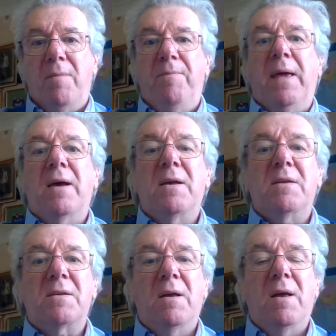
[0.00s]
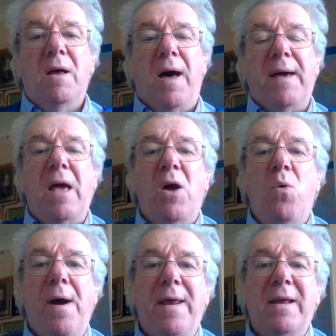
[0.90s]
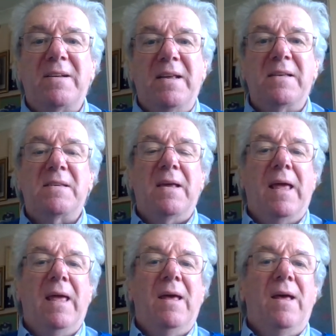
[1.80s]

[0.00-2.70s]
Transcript: because I can quite easily see